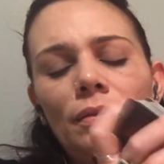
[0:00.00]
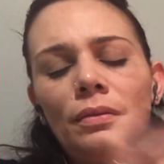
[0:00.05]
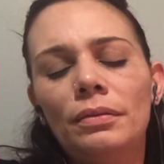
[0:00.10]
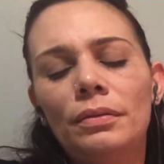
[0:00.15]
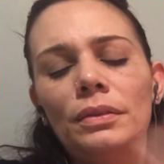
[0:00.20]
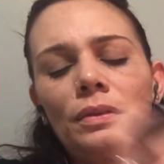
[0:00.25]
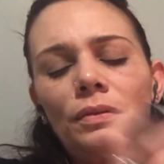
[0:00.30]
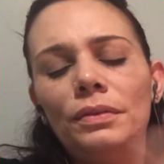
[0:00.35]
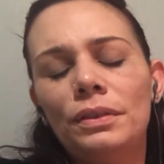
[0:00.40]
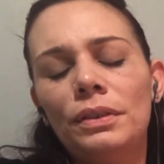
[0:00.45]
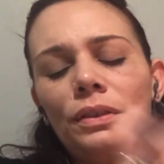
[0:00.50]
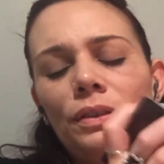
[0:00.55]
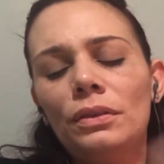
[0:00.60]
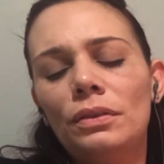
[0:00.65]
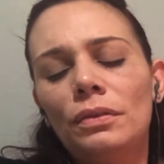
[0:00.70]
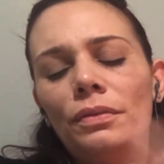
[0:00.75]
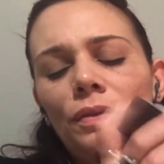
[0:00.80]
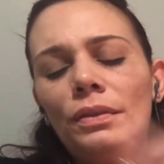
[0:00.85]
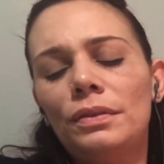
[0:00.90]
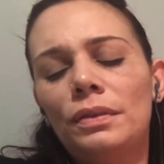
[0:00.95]
From the 1st to
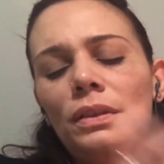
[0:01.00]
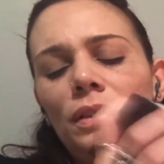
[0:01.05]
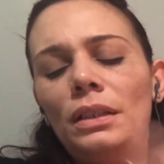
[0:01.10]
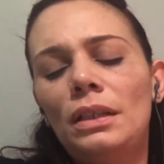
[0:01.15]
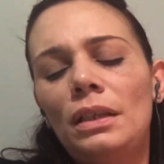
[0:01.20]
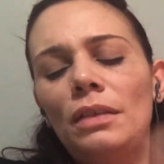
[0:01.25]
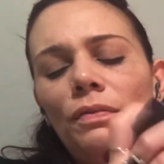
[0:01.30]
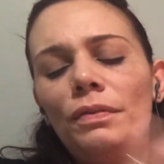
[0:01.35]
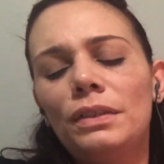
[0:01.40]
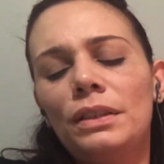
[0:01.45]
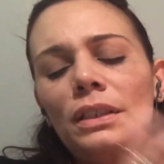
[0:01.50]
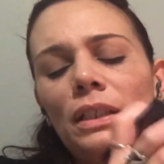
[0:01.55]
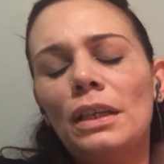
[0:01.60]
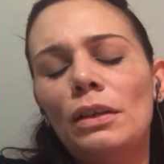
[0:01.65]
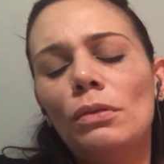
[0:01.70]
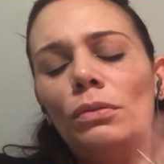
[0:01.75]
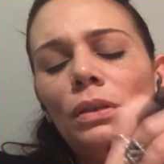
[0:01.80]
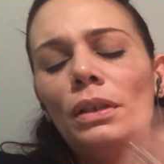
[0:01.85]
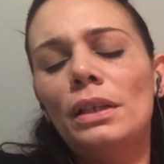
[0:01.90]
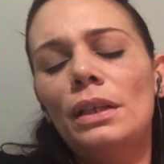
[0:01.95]
the 15th for
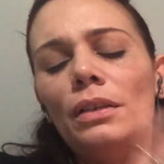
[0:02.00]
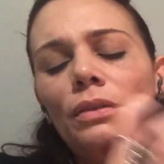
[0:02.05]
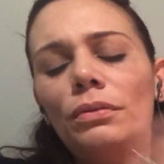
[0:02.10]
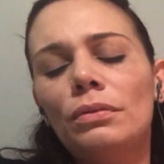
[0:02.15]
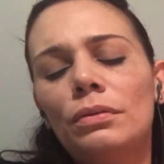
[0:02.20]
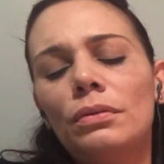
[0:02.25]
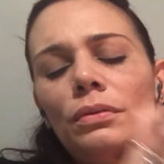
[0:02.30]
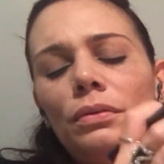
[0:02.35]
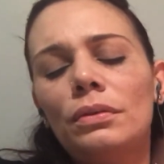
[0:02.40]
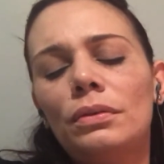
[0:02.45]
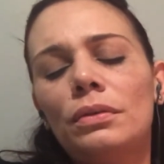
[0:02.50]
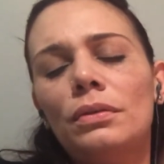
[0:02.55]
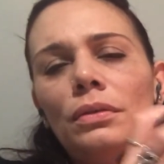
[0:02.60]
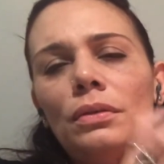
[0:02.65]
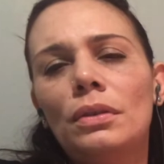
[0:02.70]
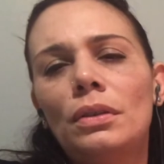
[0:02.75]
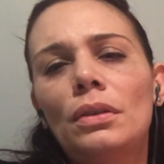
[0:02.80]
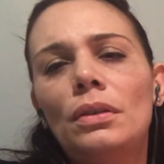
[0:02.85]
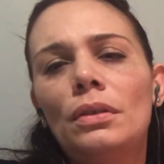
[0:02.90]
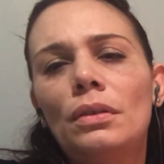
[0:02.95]
single Leos.
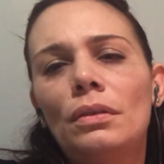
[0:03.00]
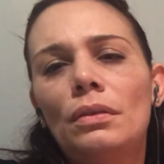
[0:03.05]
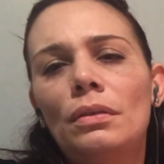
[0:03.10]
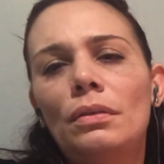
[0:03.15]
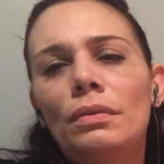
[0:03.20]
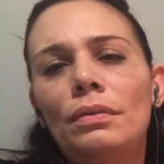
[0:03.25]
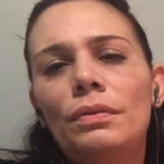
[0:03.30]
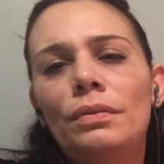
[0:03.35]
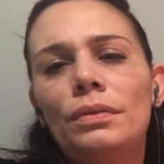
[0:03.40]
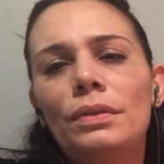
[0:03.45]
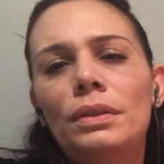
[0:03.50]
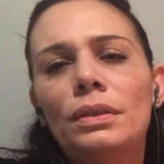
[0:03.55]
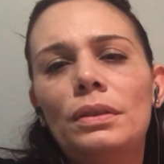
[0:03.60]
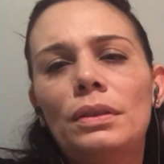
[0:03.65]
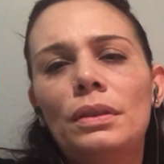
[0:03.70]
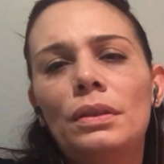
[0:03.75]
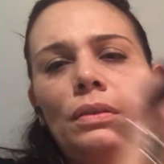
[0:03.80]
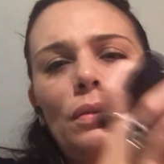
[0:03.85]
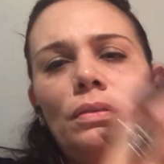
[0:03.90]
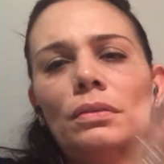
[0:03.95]

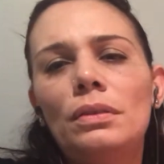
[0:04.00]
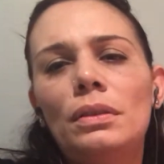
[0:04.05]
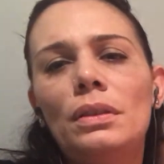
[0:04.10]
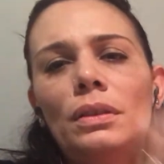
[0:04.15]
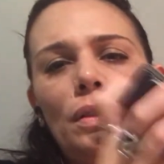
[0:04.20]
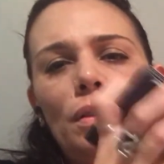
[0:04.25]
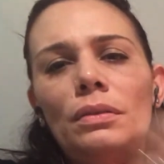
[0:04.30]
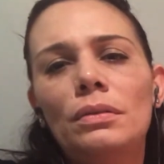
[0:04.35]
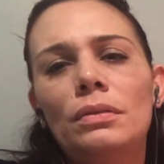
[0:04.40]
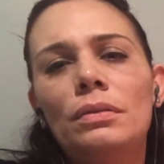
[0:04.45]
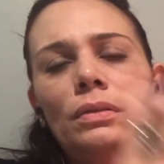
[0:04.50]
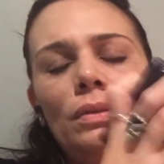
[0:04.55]
Single Leo.